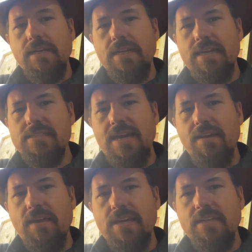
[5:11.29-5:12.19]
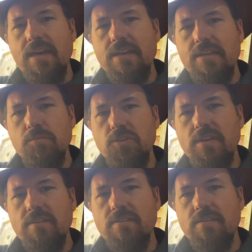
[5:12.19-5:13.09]
And that's how they done it. But
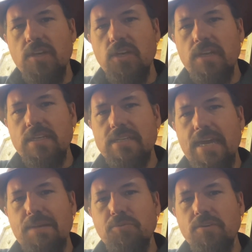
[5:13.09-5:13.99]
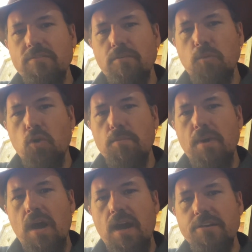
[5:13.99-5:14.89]
this is a good example of a more
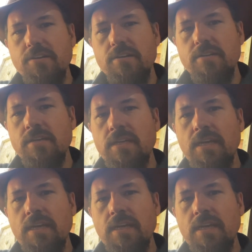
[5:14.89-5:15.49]
modern